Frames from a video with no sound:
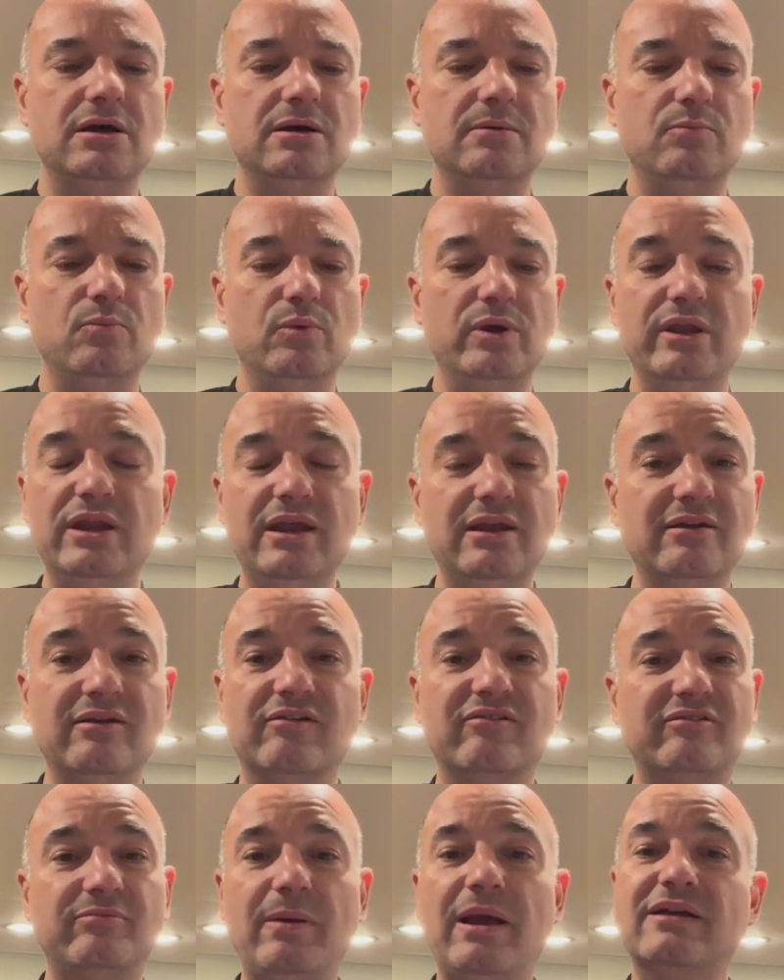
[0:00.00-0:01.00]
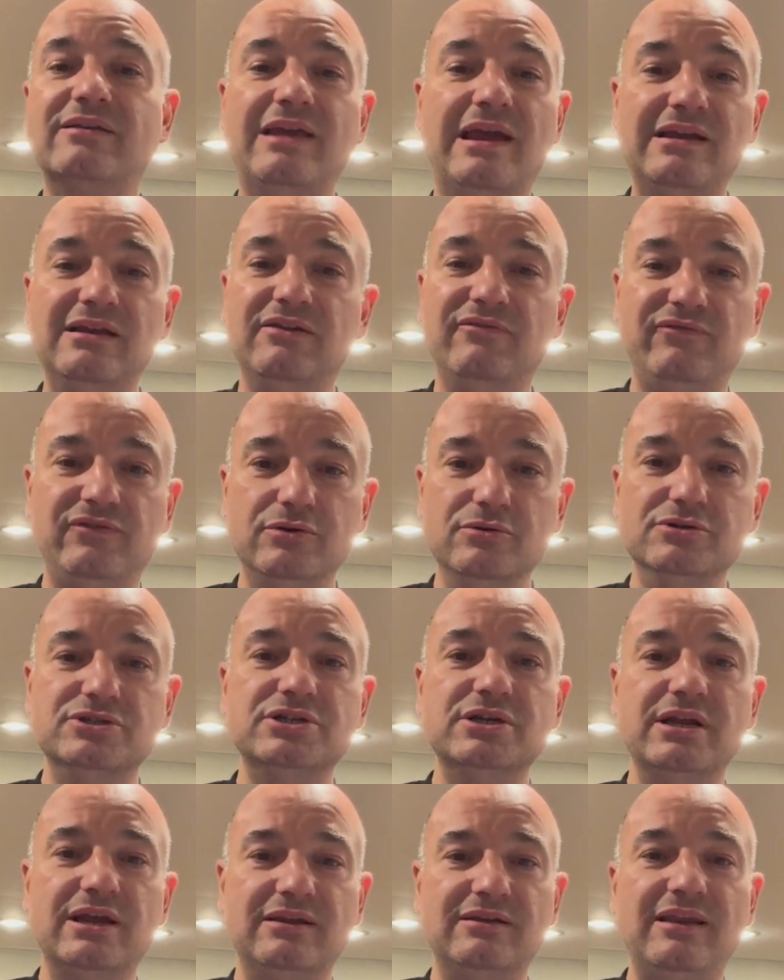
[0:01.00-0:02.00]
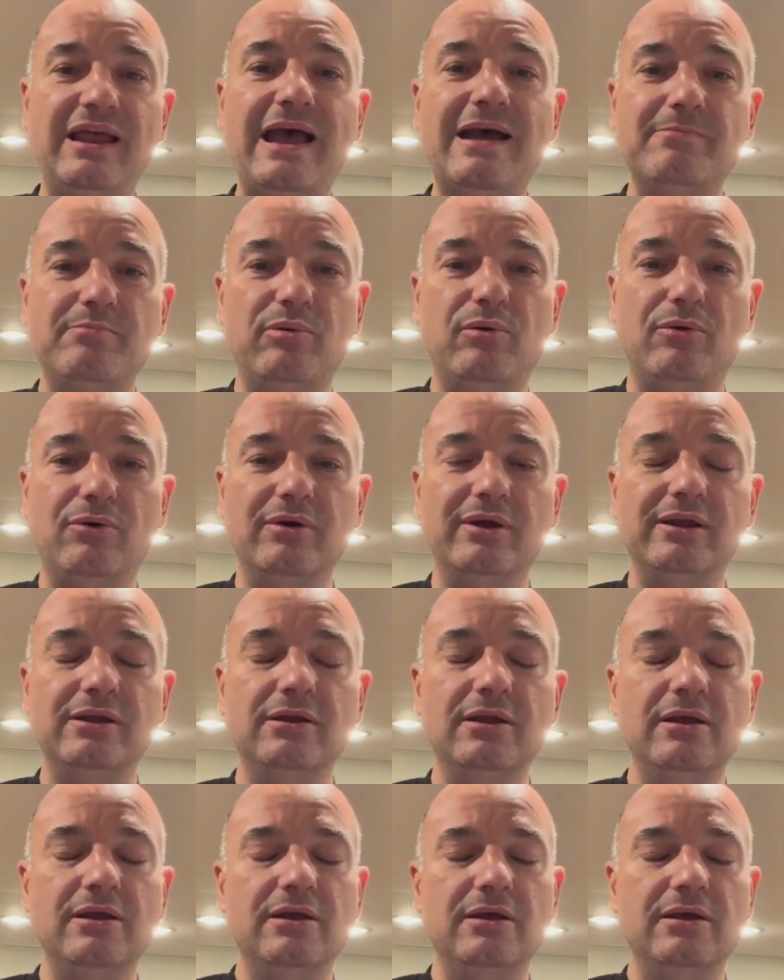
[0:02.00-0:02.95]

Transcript: We didn't expect any fusion at that point.